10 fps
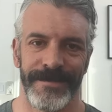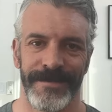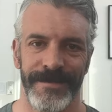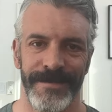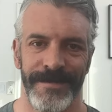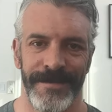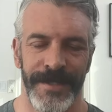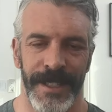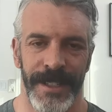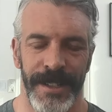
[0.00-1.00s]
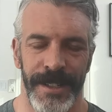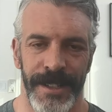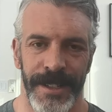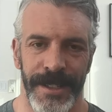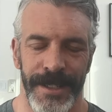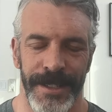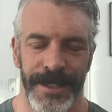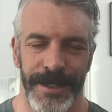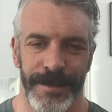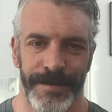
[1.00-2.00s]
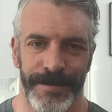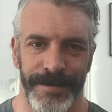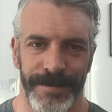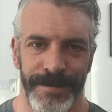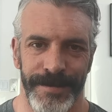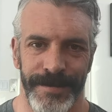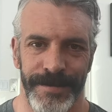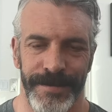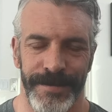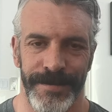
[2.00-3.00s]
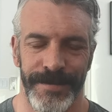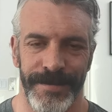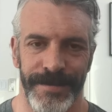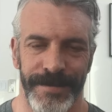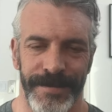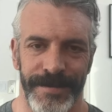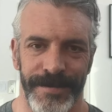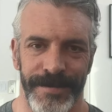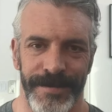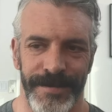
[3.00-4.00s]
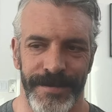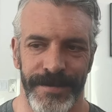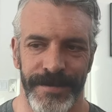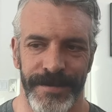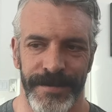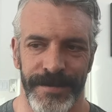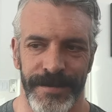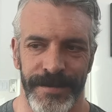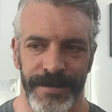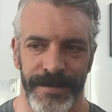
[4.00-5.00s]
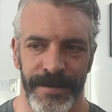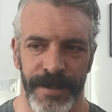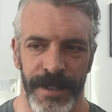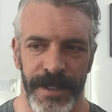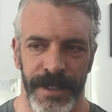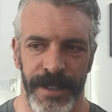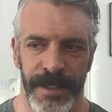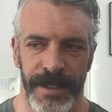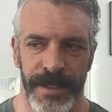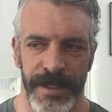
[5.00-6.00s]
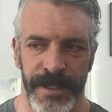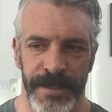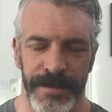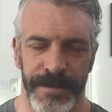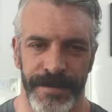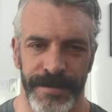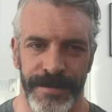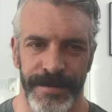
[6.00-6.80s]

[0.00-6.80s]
[no speech]